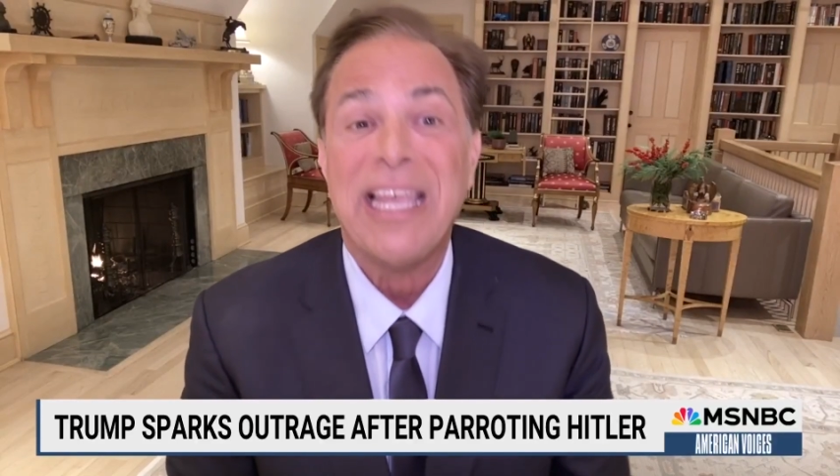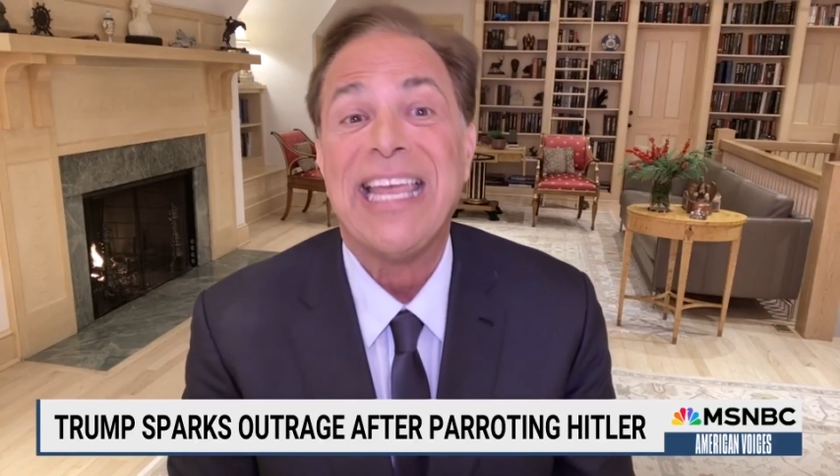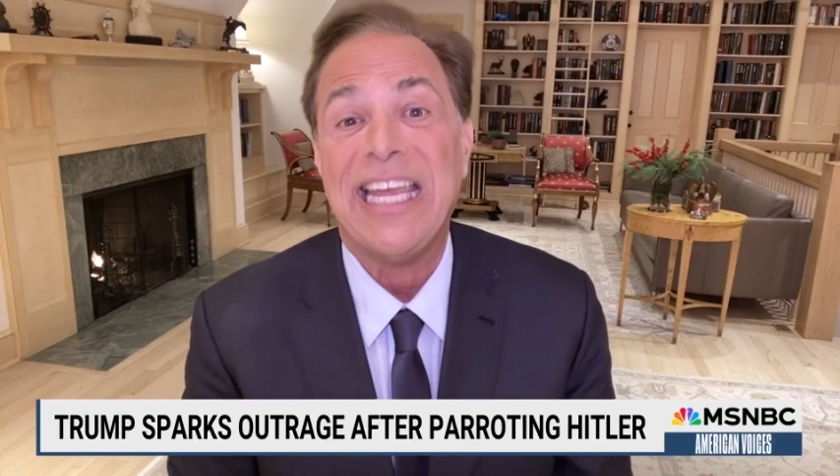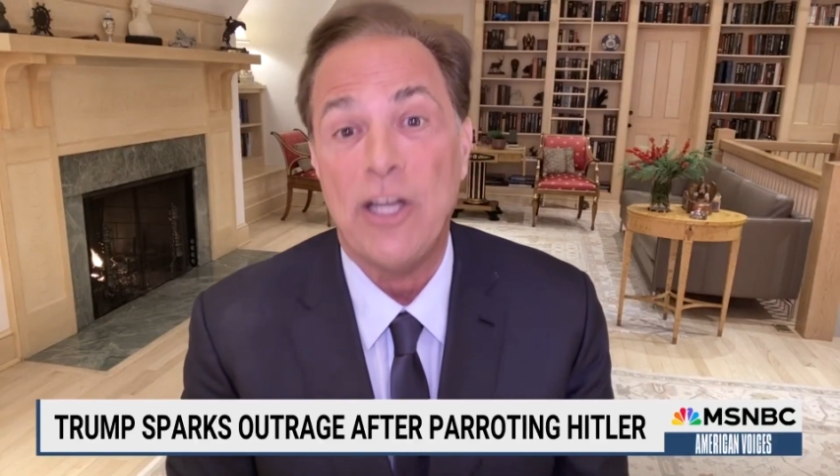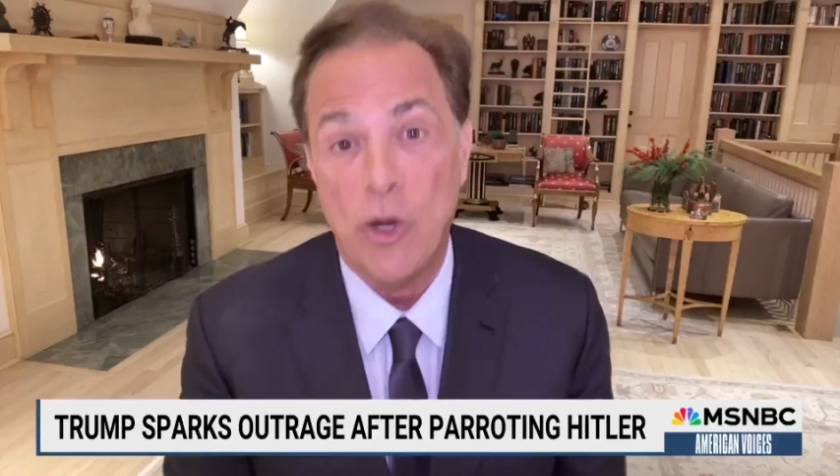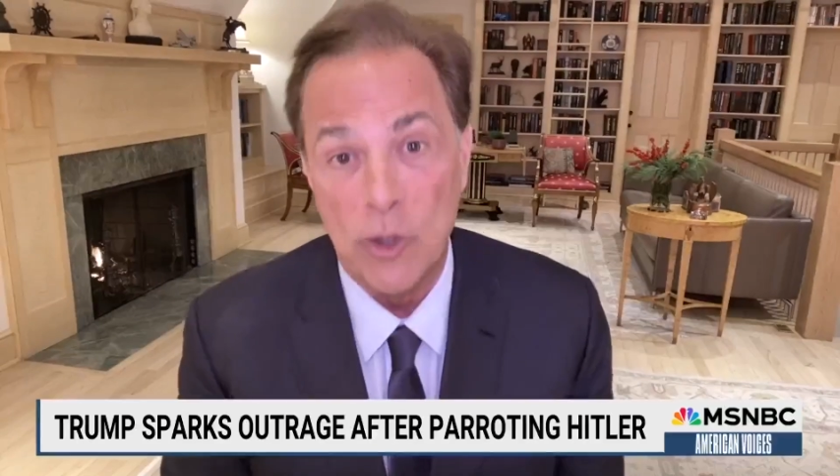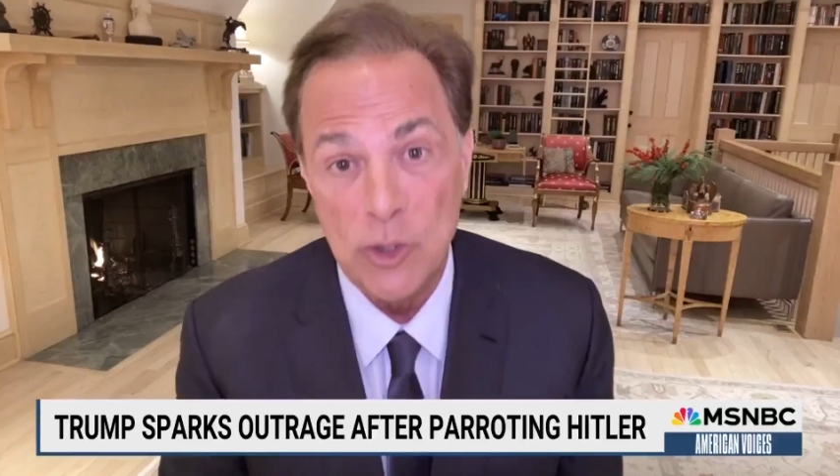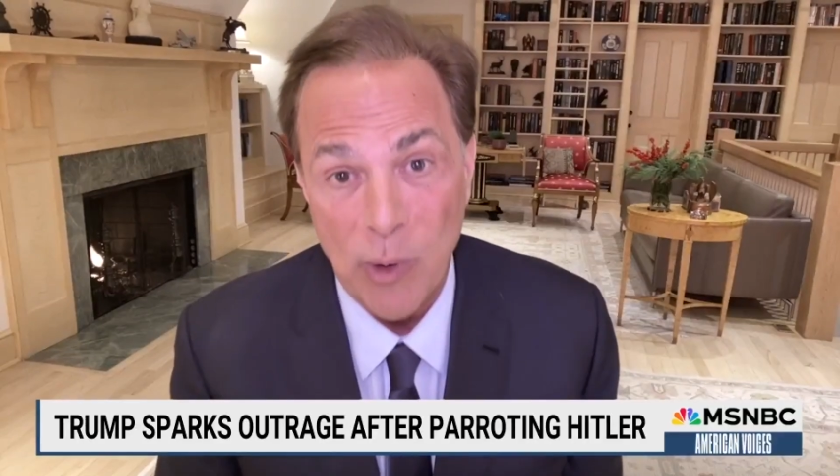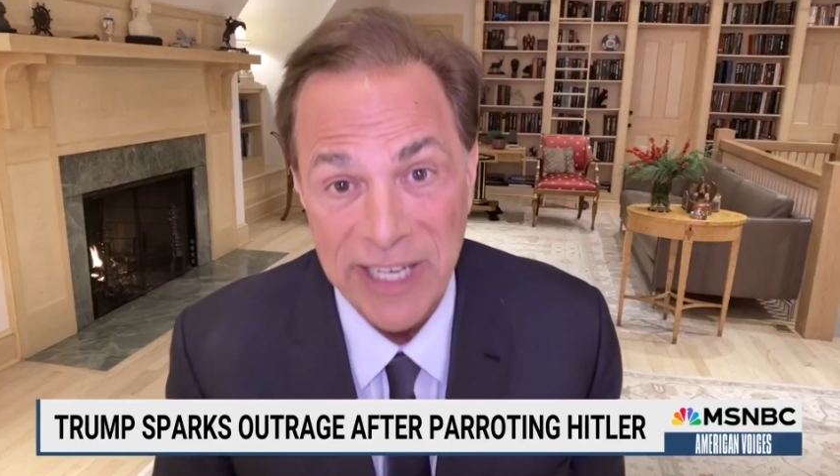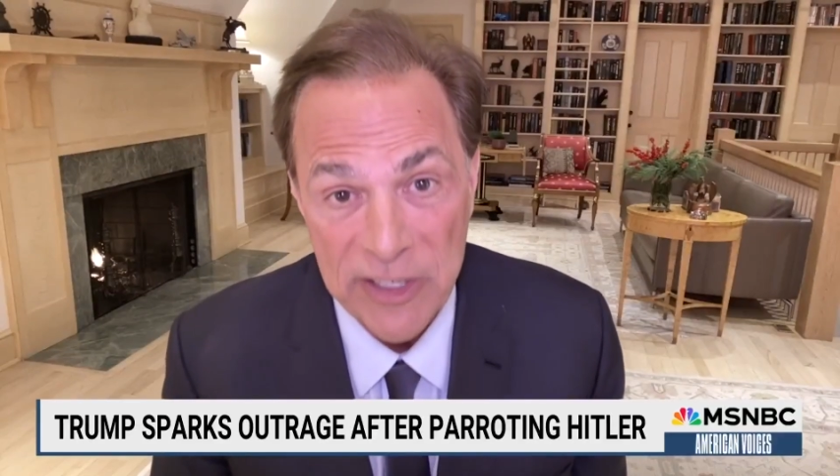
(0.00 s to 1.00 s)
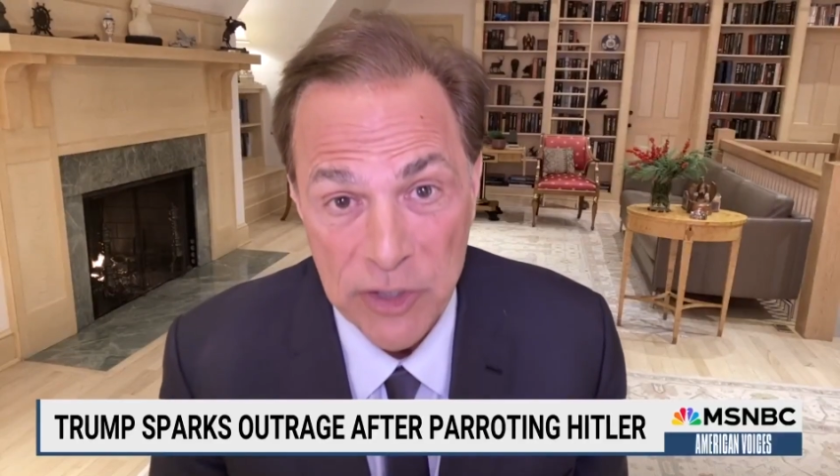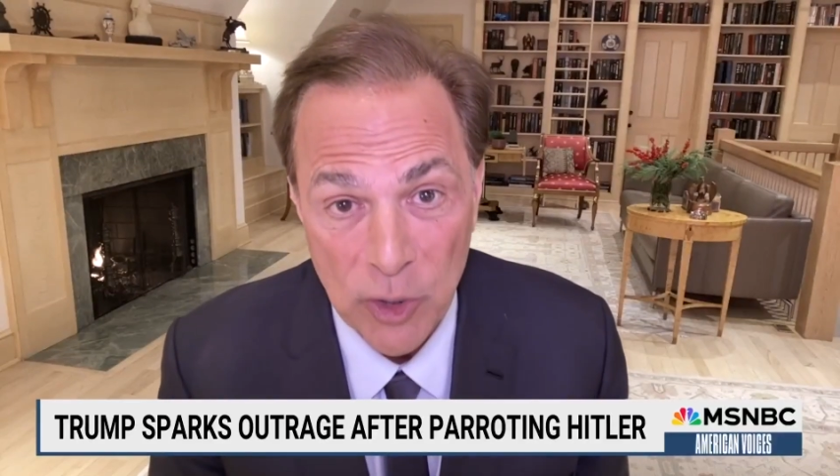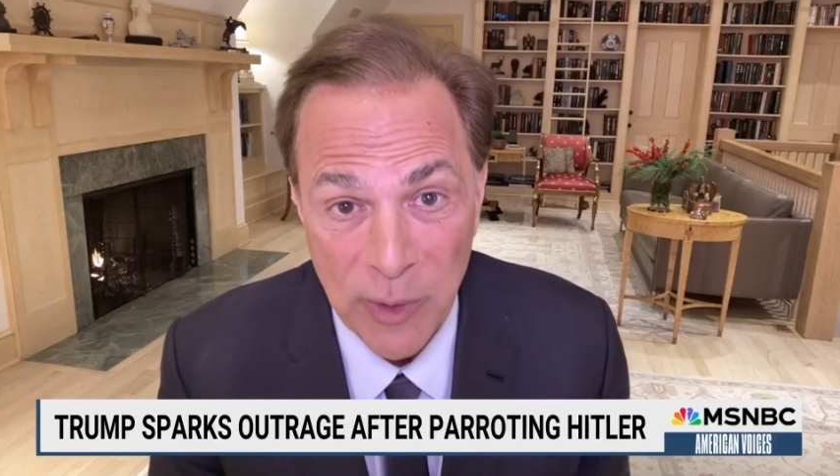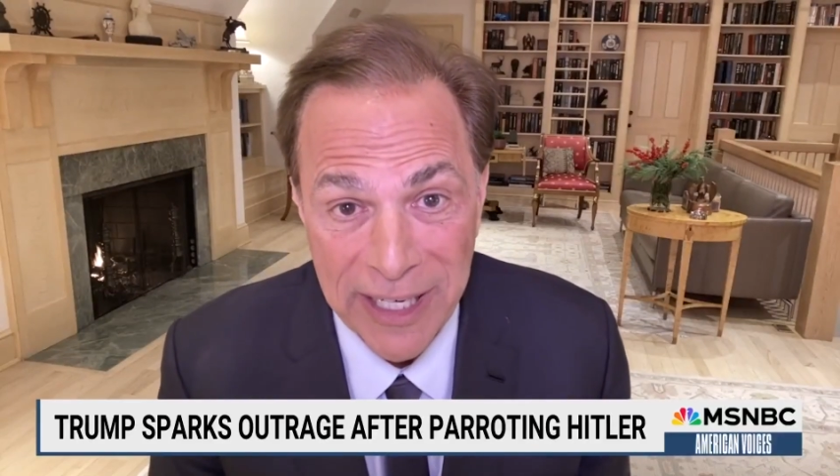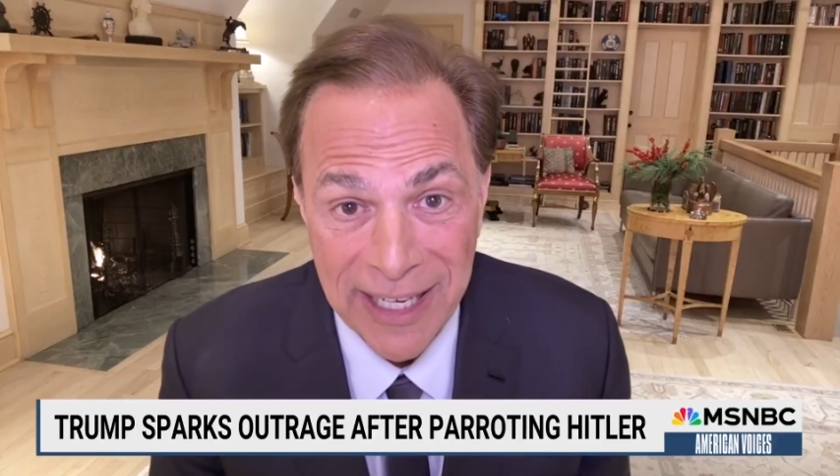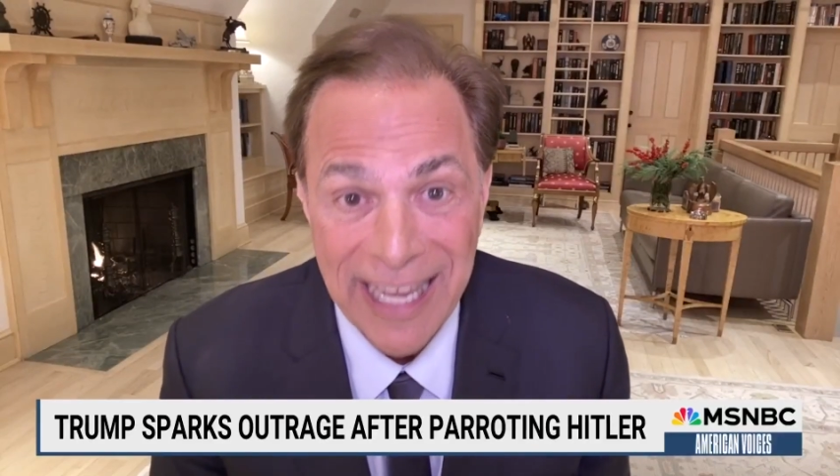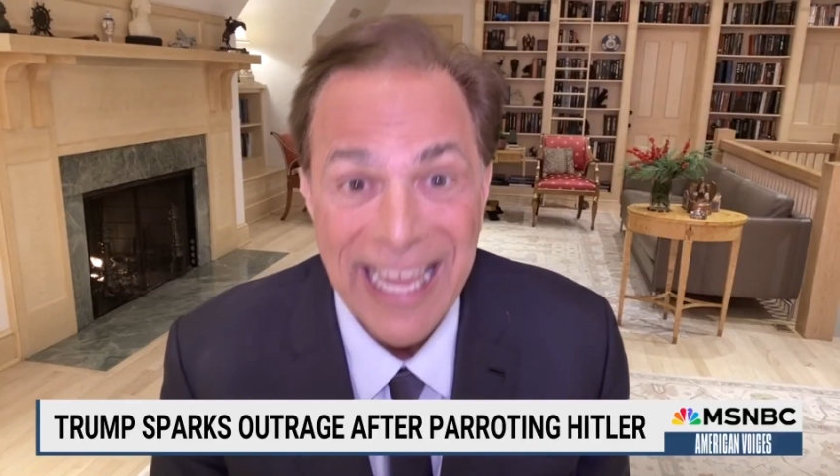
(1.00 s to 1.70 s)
he knows what he's doing